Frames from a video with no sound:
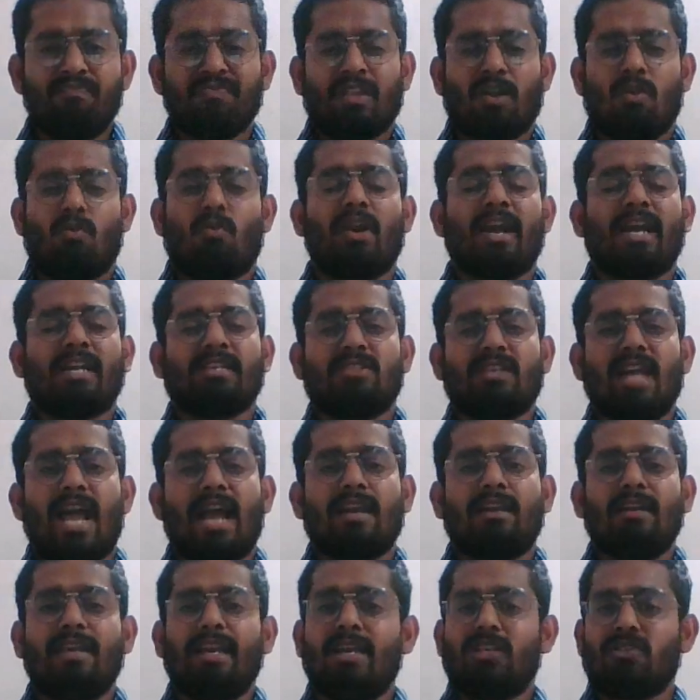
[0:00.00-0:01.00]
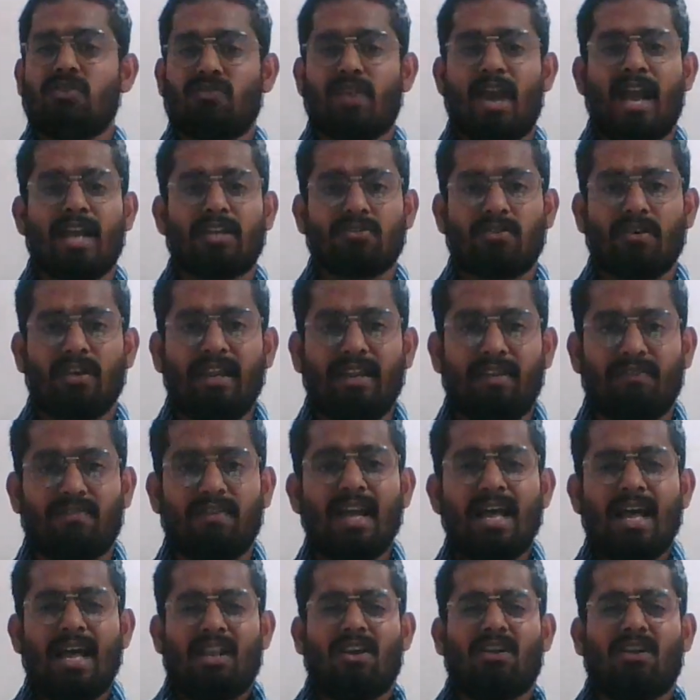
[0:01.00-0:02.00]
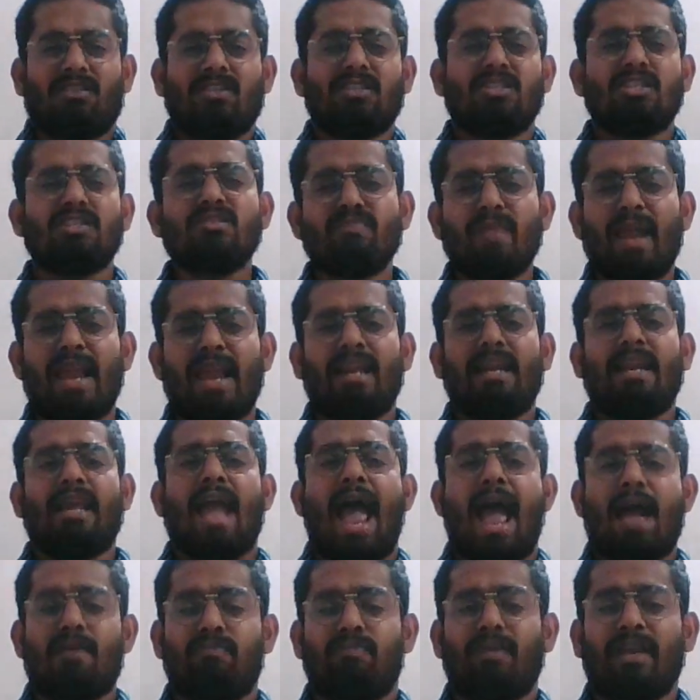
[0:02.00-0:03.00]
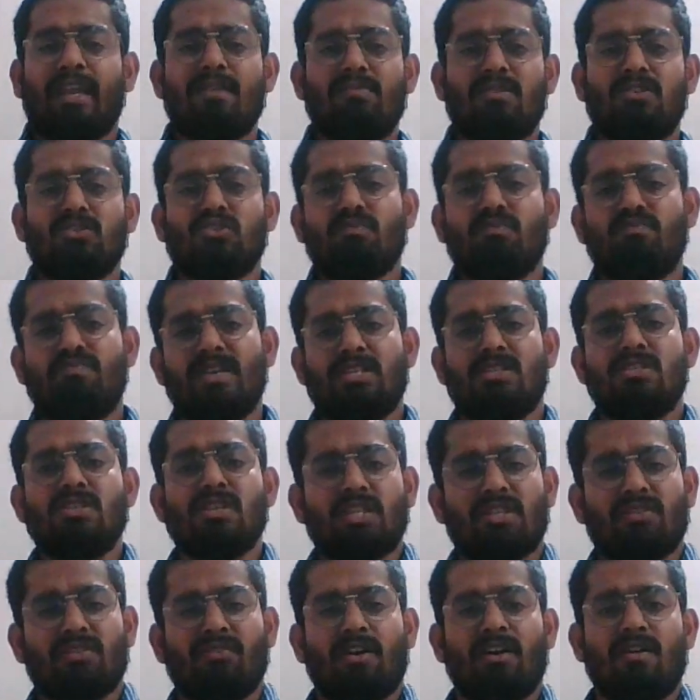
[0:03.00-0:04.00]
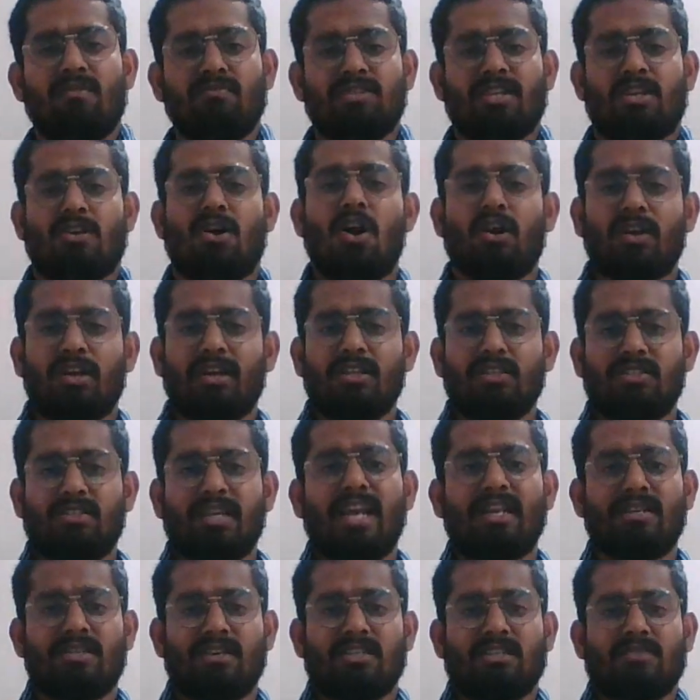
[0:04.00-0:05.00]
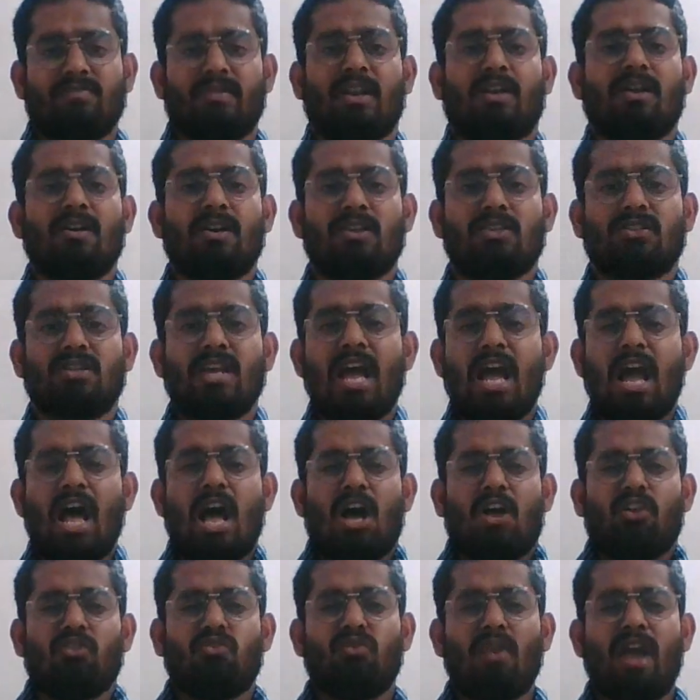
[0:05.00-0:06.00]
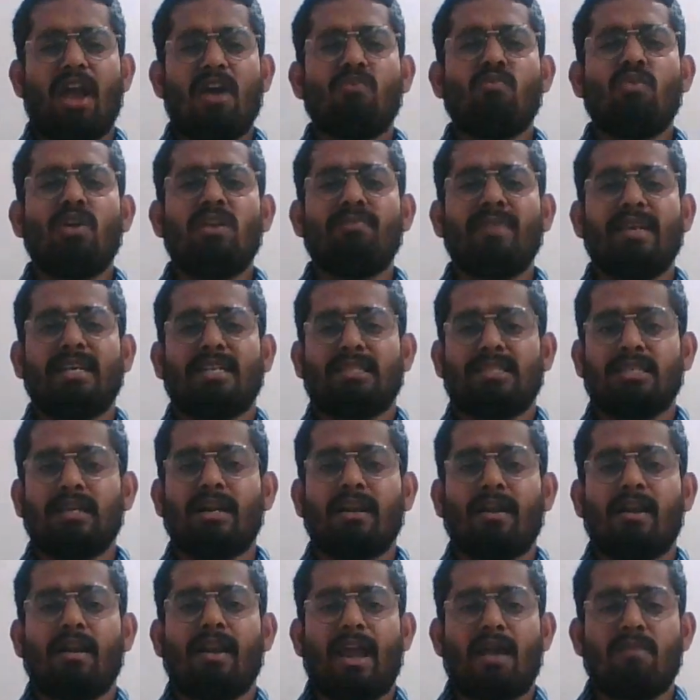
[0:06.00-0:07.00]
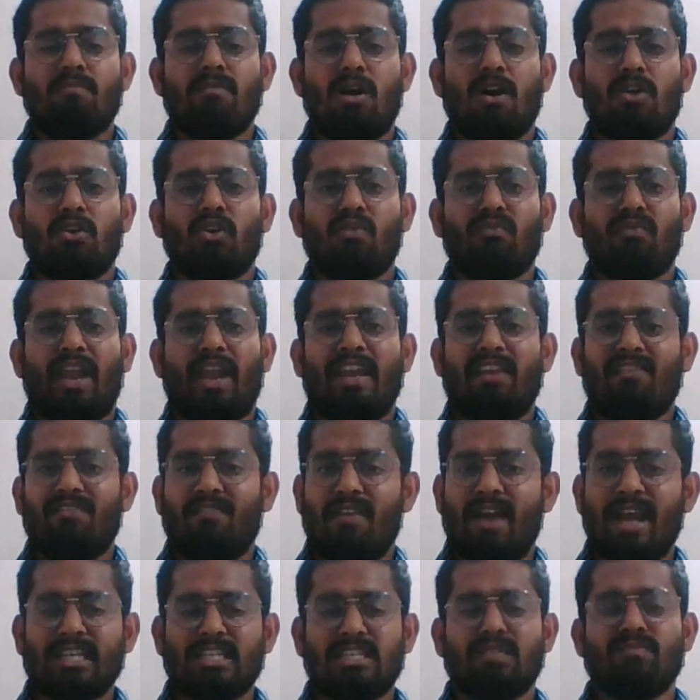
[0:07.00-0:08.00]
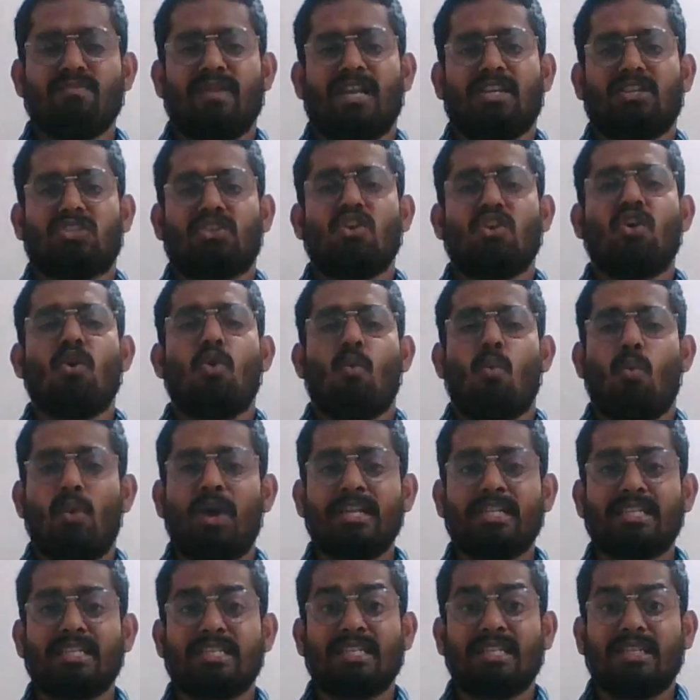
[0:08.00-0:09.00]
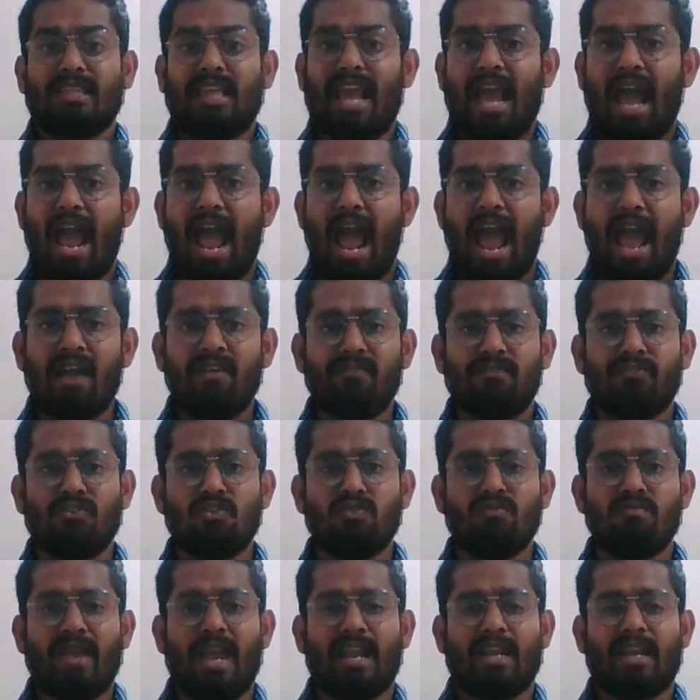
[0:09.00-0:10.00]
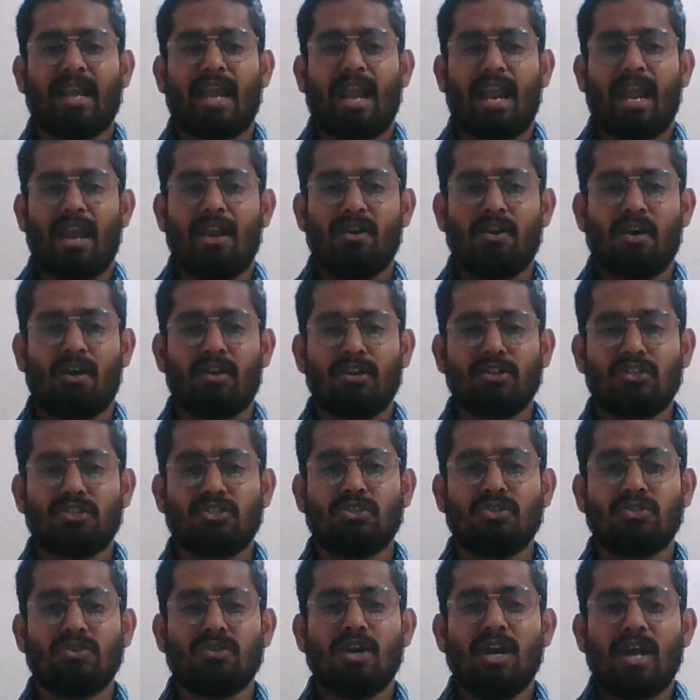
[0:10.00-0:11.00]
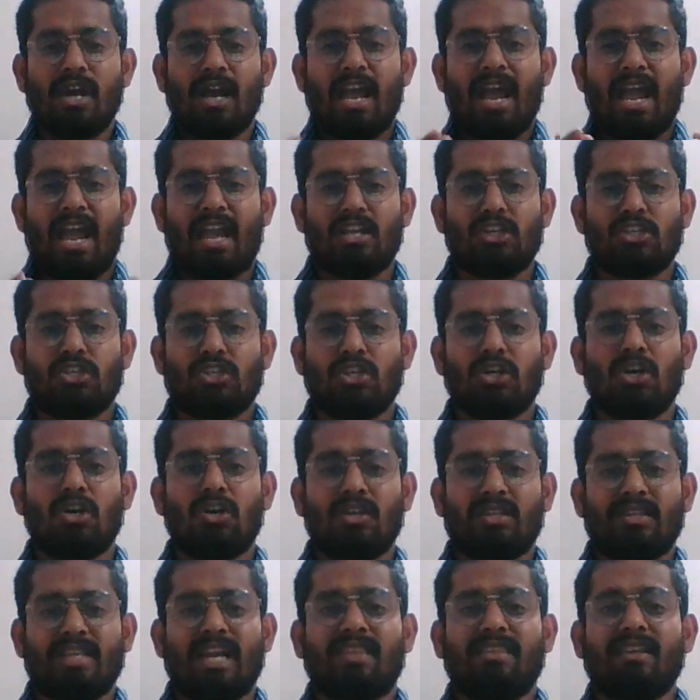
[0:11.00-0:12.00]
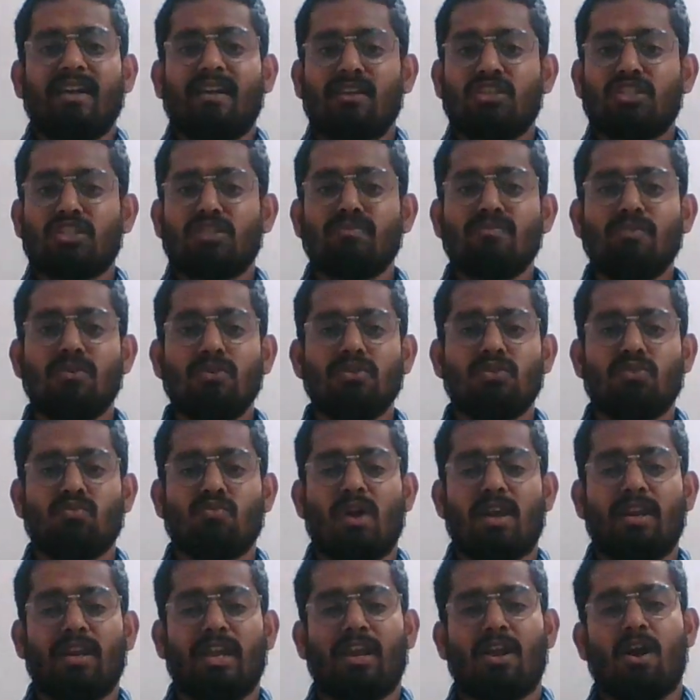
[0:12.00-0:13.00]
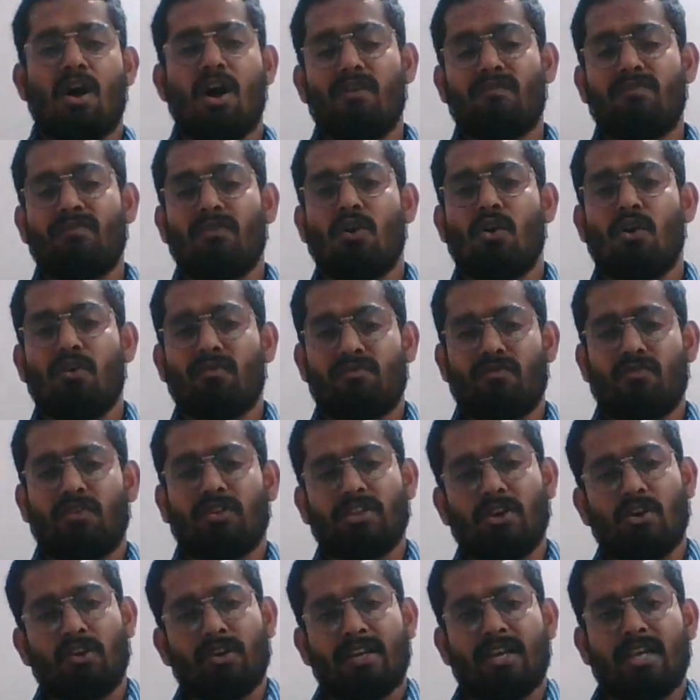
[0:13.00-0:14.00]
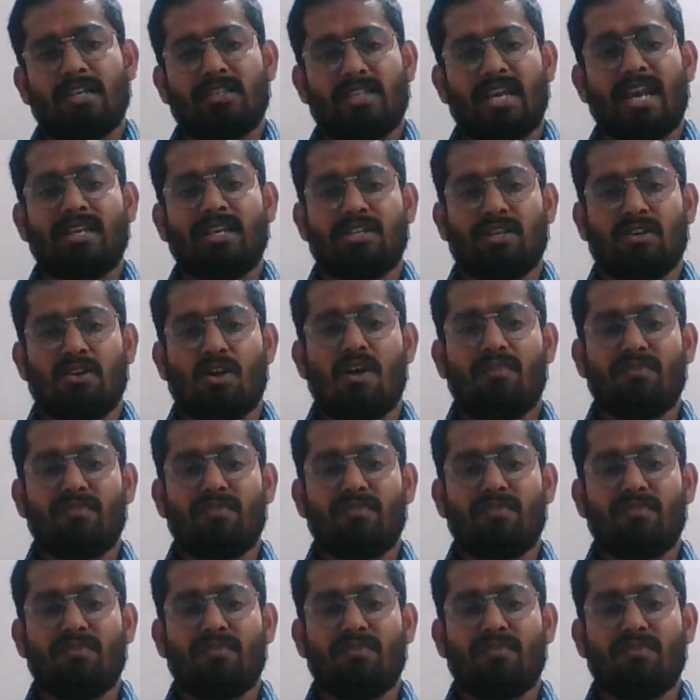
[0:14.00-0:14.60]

What exactly is tax relief? Now, this is mainly applicable to business firms and organizations because there will be certain amount of investments which they have to make in order to ensure that there is smooth running of for the organization.